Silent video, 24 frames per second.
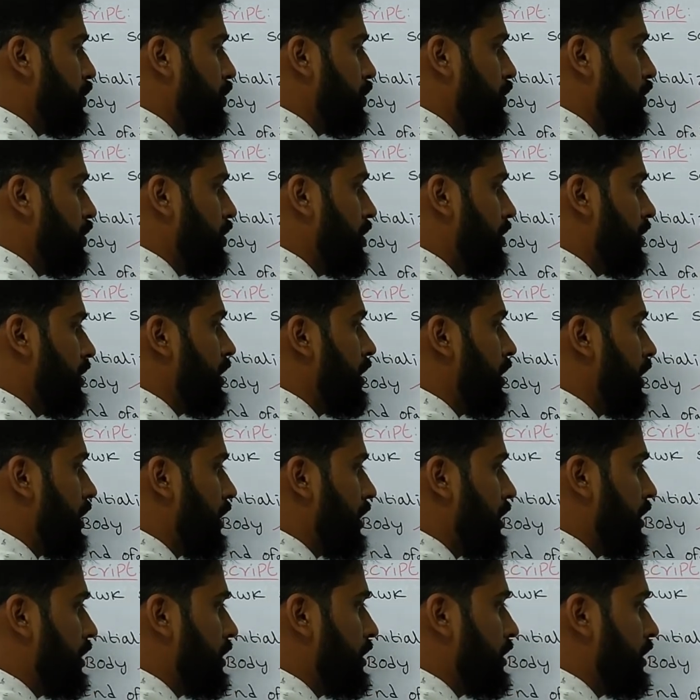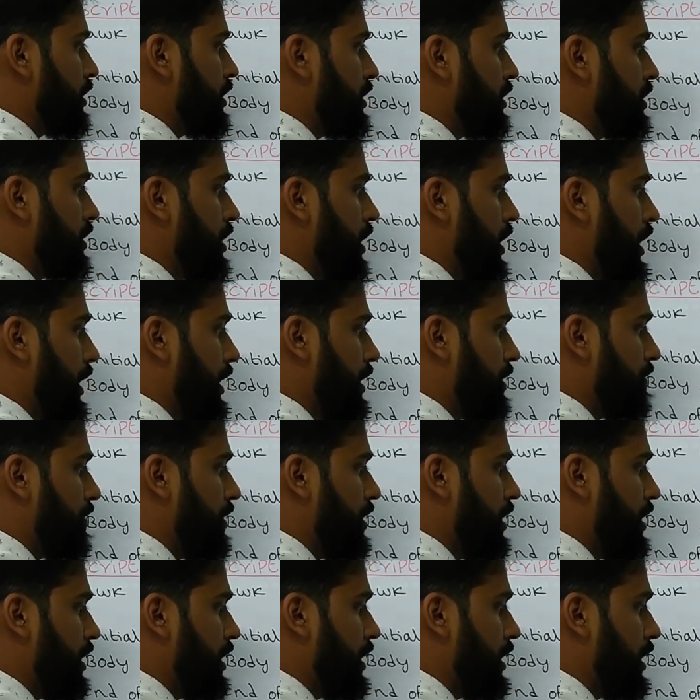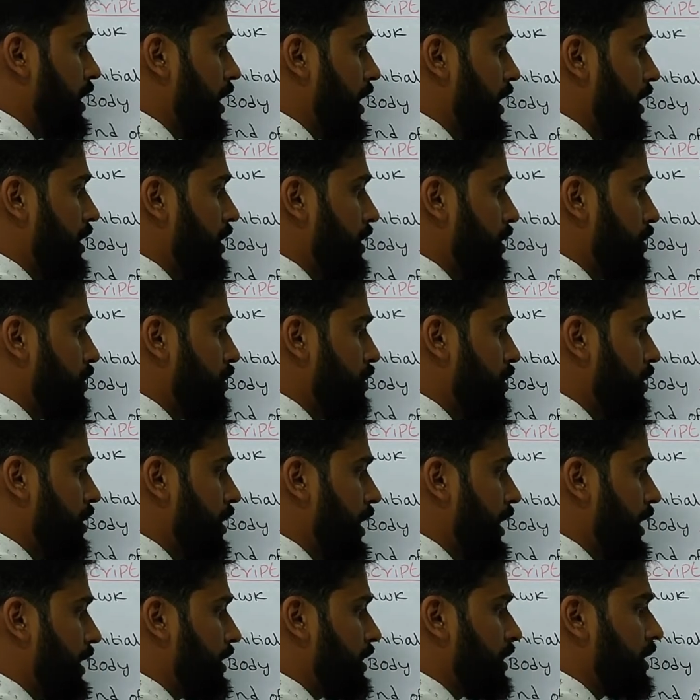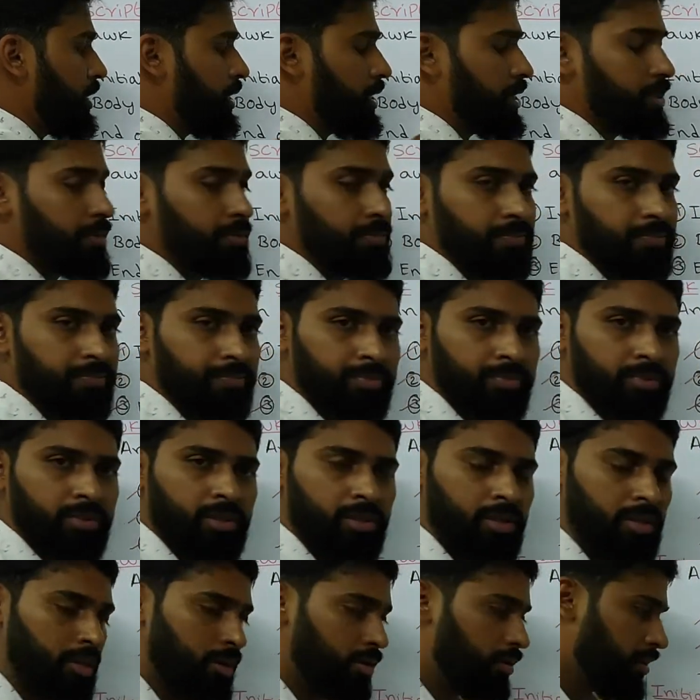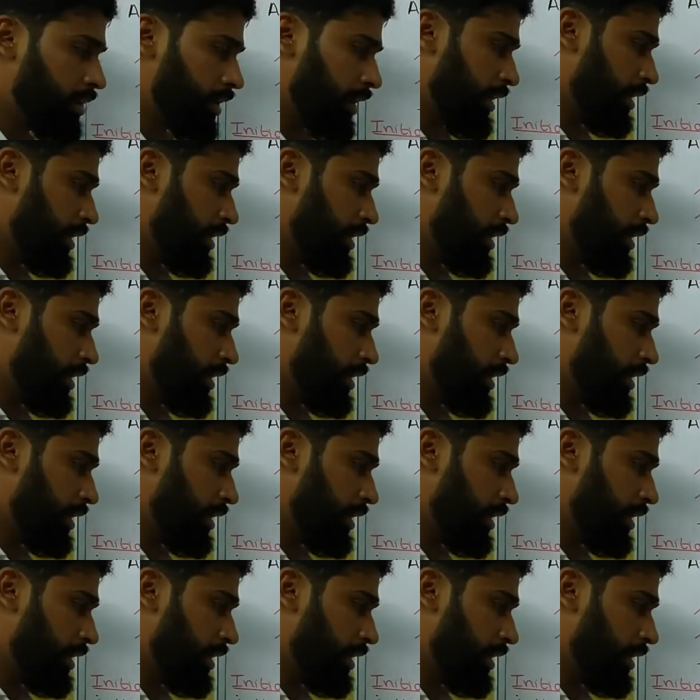2, 3. So this is the line 1, line 2, line 3.